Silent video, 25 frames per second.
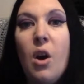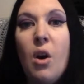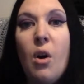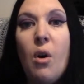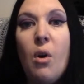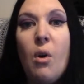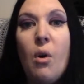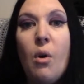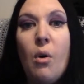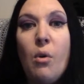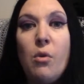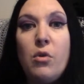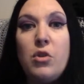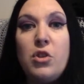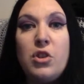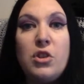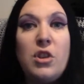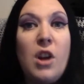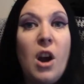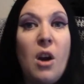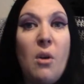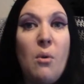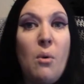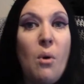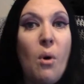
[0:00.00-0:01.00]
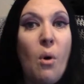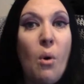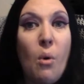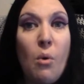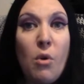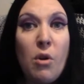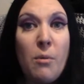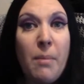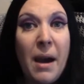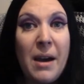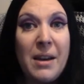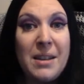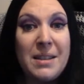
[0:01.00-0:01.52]
or to know all
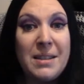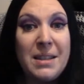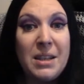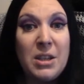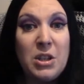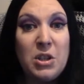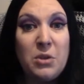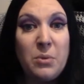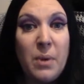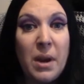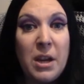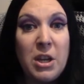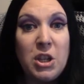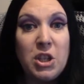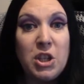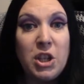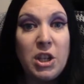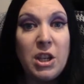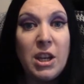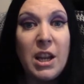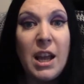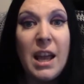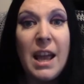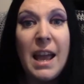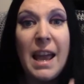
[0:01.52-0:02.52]
about a situation.